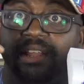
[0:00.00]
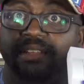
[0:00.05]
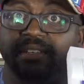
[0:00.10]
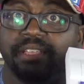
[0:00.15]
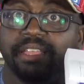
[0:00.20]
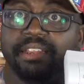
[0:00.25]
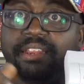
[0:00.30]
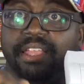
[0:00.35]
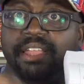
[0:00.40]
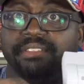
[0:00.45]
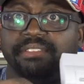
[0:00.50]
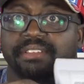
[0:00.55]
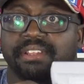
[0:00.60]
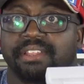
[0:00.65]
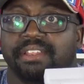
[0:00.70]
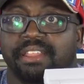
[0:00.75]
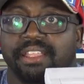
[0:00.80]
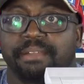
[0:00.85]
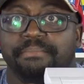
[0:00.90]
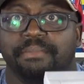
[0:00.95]
let's get down to
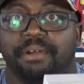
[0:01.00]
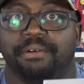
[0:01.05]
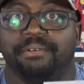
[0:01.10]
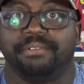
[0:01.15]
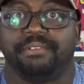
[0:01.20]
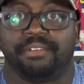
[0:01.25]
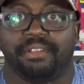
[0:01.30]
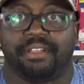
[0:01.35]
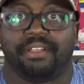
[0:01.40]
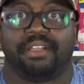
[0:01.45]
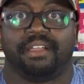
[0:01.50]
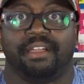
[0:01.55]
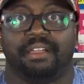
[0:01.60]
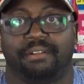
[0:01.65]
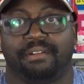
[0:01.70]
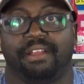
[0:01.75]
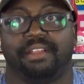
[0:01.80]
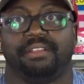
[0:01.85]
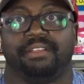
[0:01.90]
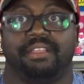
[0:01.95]
the demo.
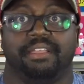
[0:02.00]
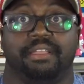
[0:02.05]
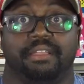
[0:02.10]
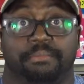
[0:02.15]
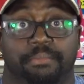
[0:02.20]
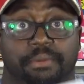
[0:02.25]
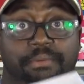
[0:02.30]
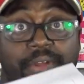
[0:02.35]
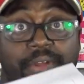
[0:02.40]
All right, be